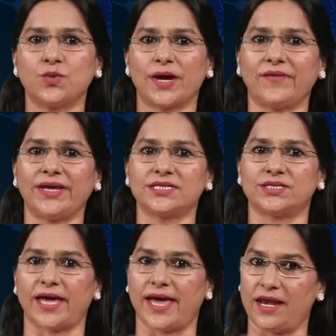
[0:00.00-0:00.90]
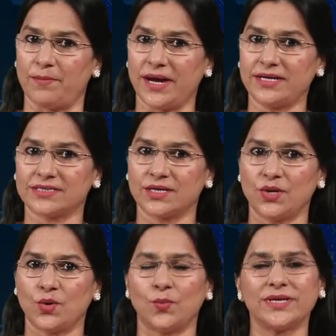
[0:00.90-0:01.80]
to arrange the elements
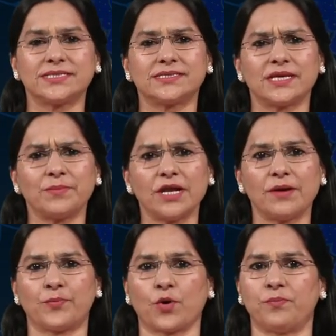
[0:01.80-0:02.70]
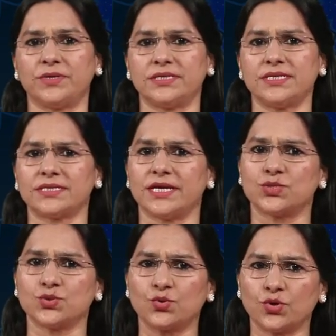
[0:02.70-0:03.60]
with similar properties
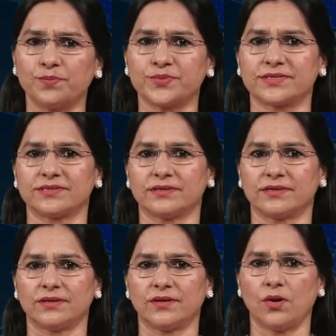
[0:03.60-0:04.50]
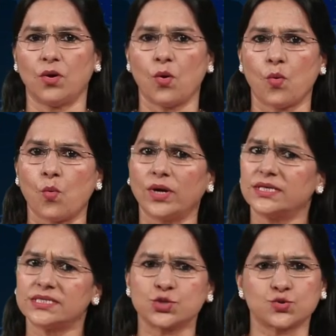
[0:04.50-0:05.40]
into groups. What
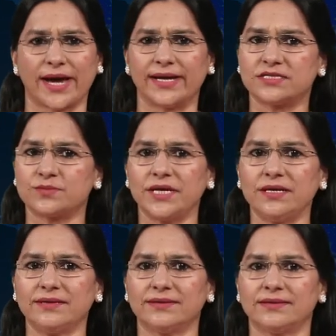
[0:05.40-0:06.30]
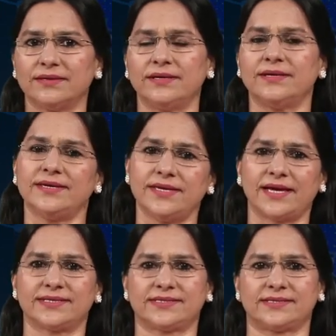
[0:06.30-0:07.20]
does triads mean?
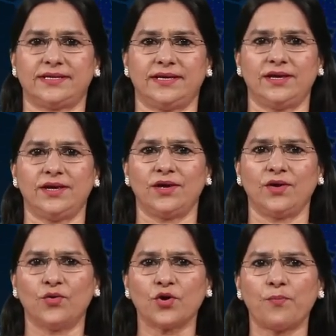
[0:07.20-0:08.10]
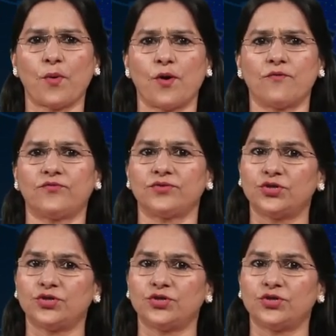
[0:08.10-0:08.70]
Yes, group of